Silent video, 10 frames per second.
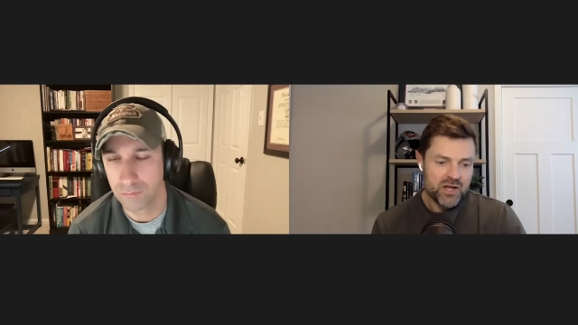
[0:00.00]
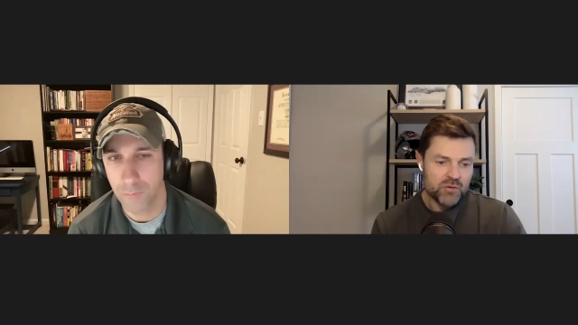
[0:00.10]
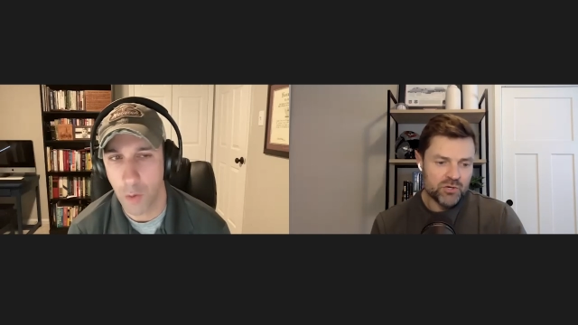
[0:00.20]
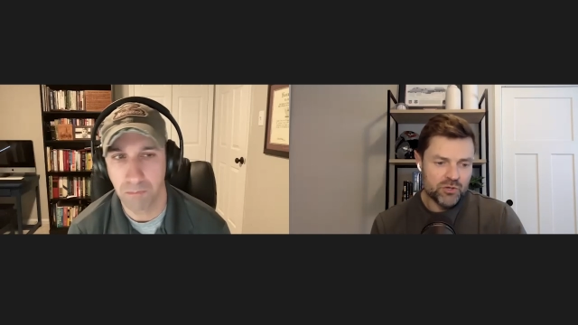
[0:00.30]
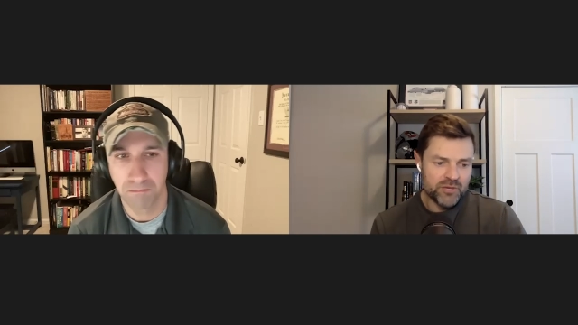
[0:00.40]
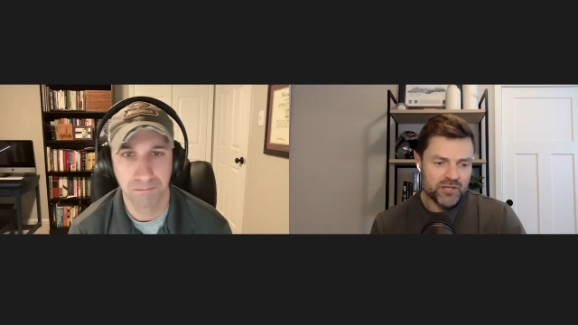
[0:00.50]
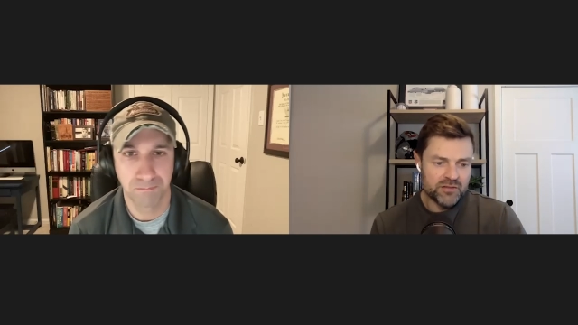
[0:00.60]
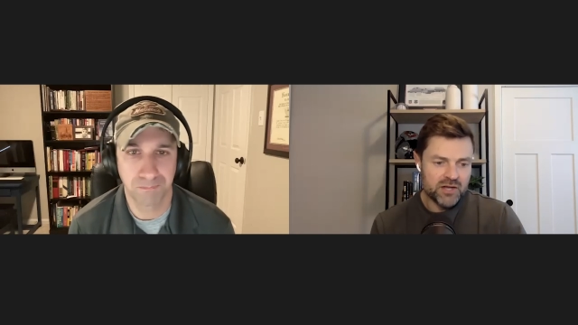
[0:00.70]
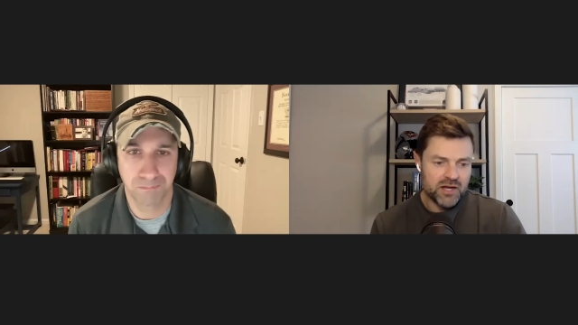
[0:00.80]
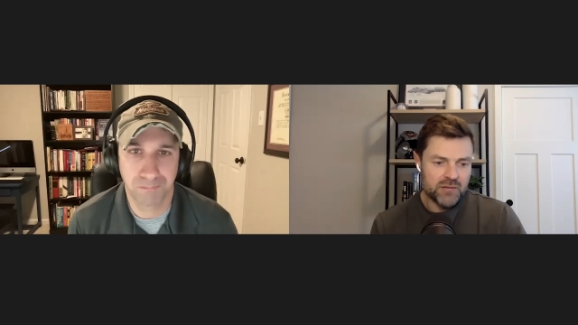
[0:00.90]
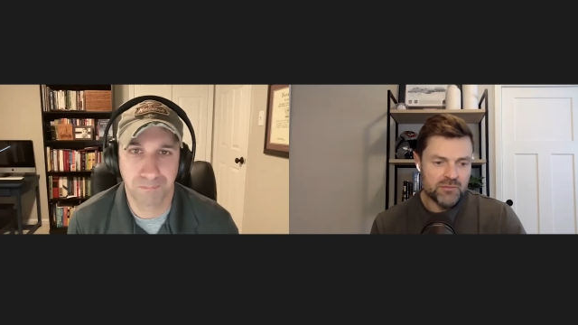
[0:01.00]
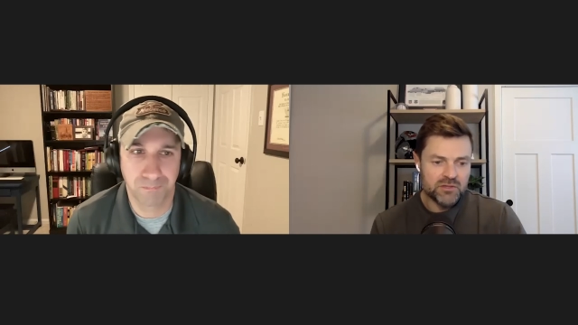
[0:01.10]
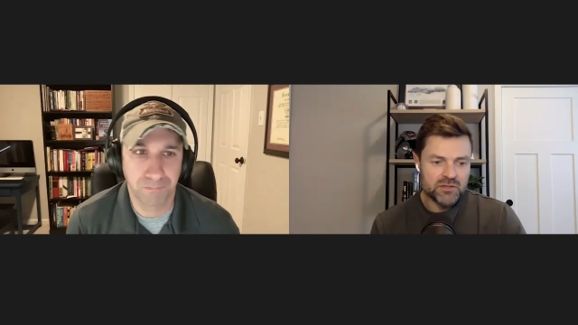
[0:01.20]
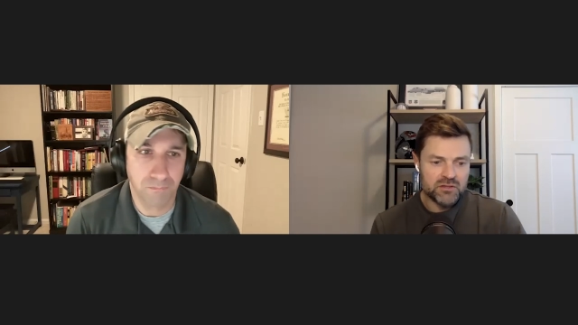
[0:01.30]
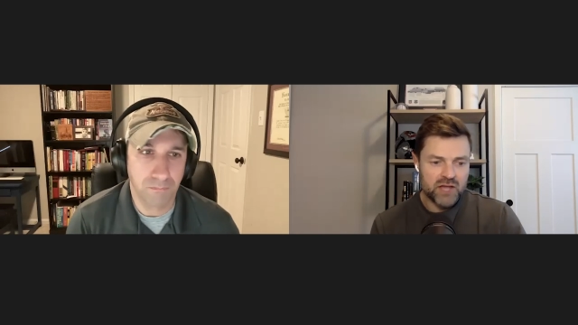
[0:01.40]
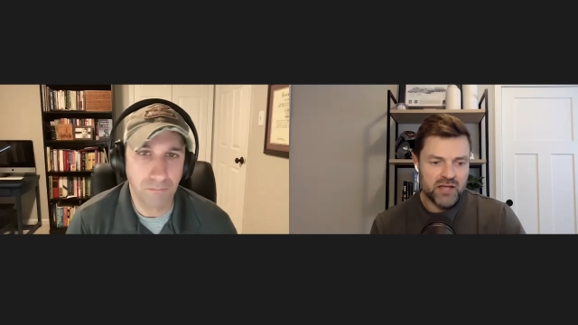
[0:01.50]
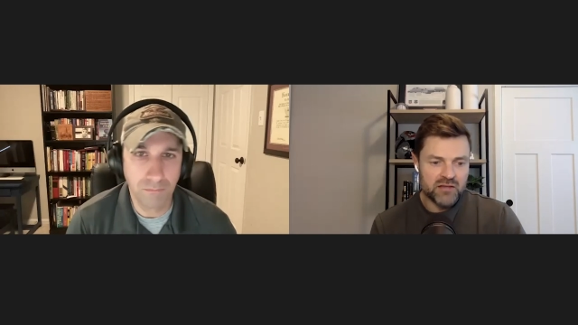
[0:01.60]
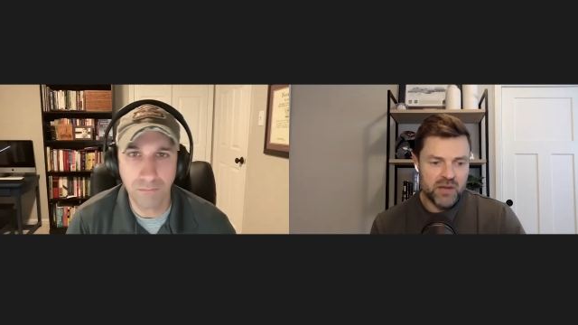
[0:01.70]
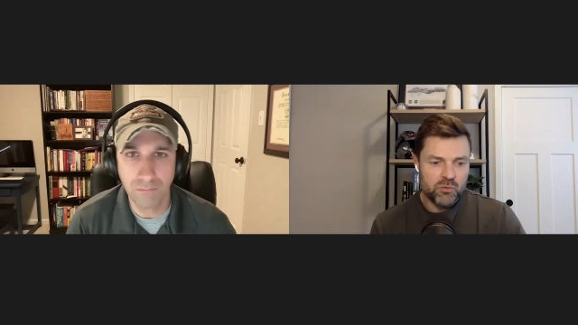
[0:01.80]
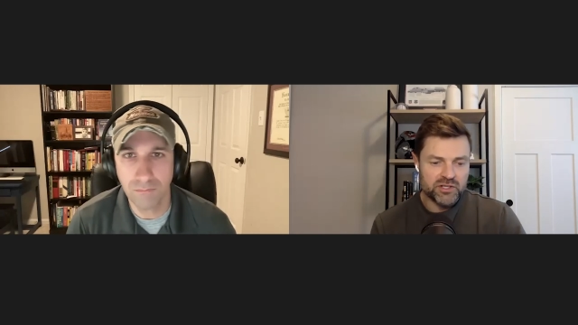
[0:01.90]
Speaker 1: Well, cool, man. Um, hey,
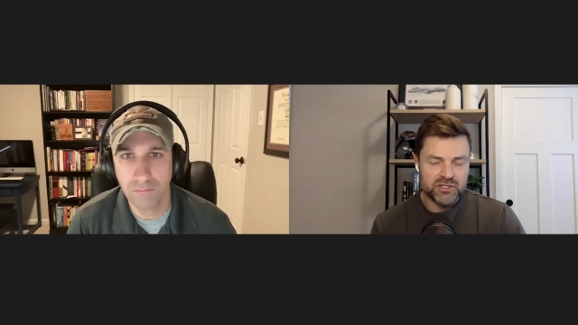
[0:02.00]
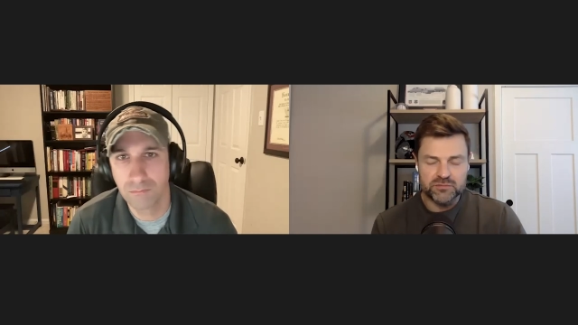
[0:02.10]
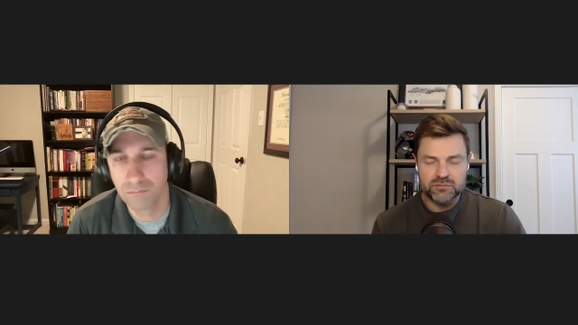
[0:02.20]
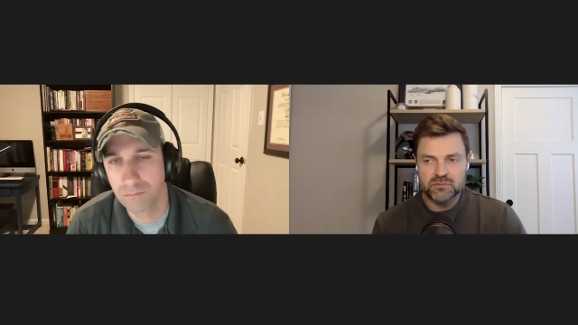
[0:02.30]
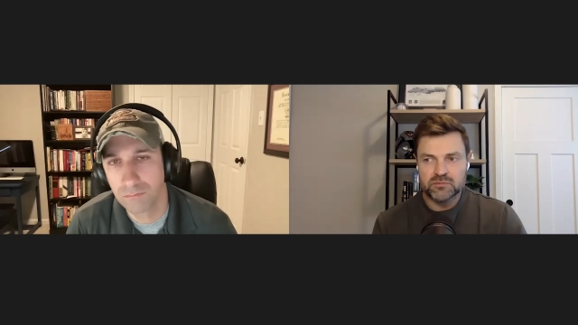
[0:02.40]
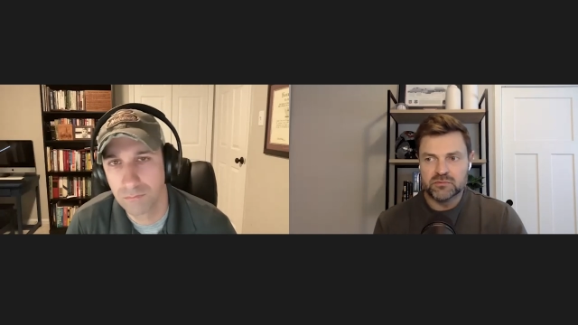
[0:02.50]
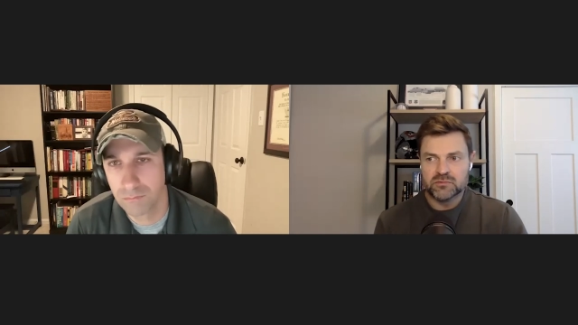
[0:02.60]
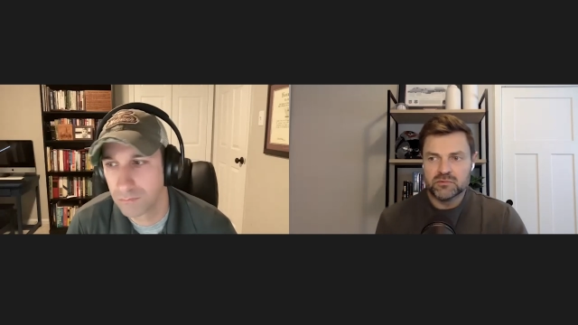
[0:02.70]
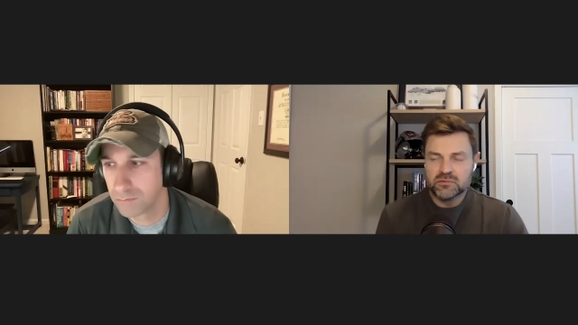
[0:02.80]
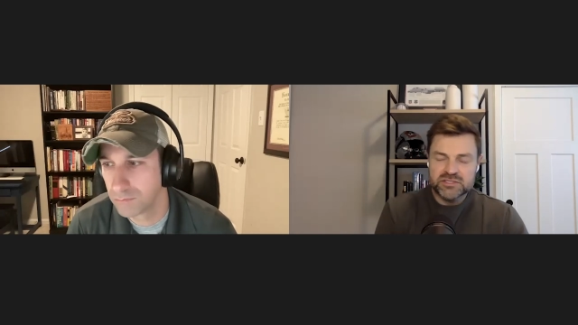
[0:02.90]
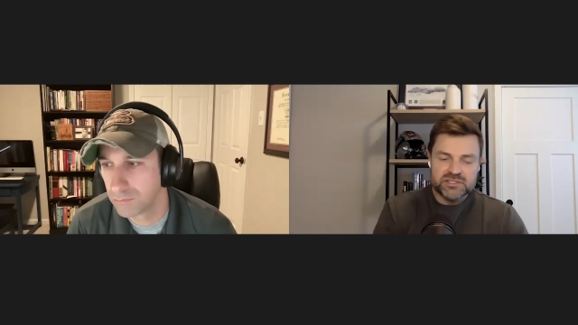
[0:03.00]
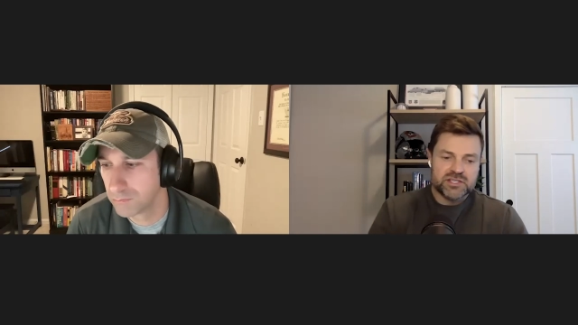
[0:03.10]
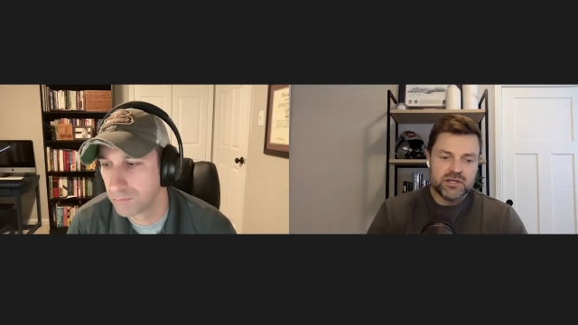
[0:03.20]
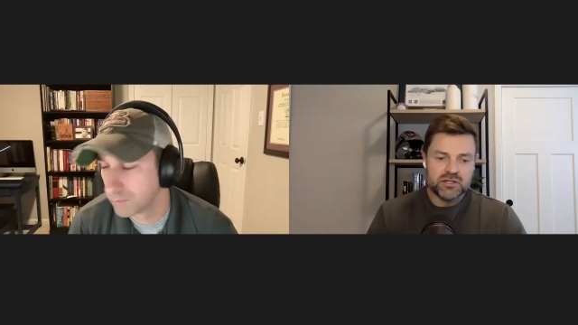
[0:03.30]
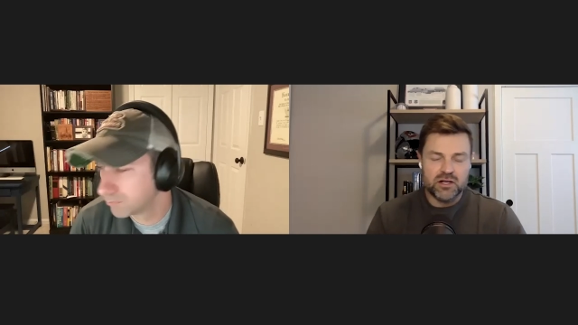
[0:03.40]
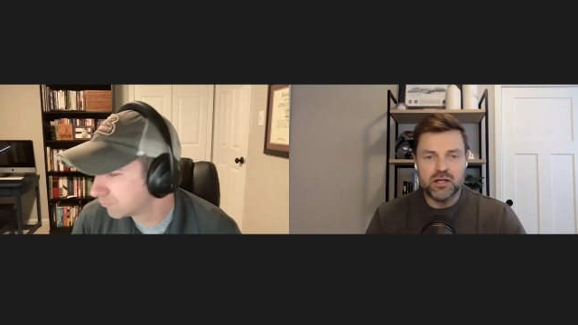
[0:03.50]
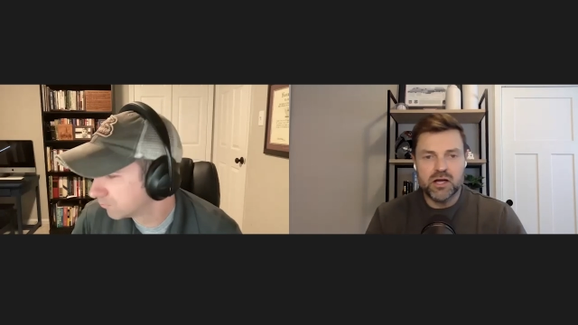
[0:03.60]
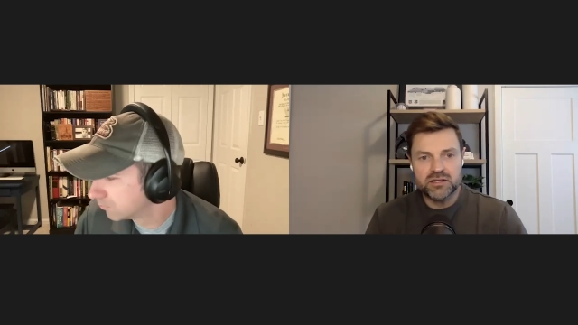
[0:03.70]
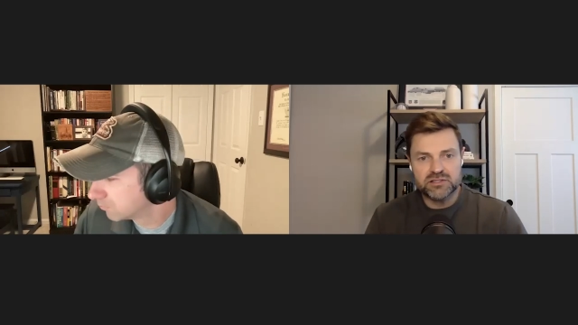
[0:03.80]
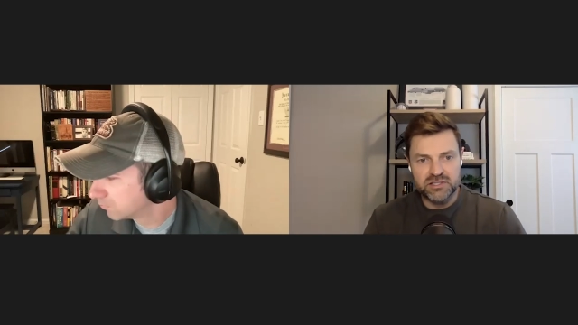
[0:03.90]
I wanted to let's tell a
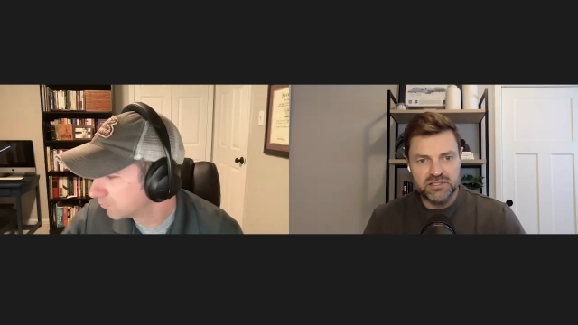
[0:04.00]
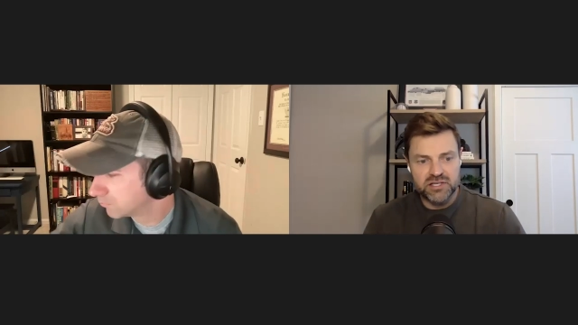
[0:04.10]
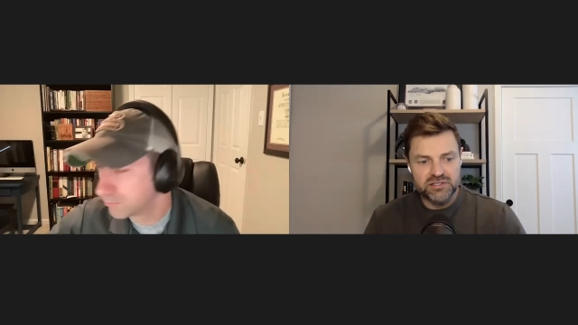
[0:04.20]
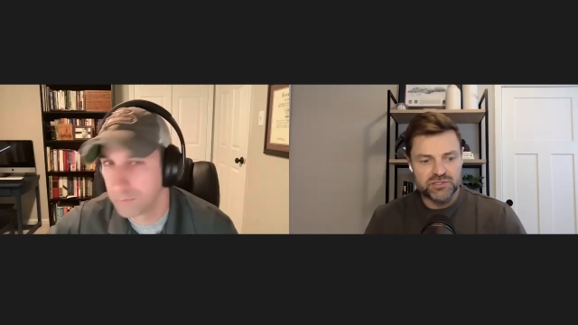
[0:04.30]
client success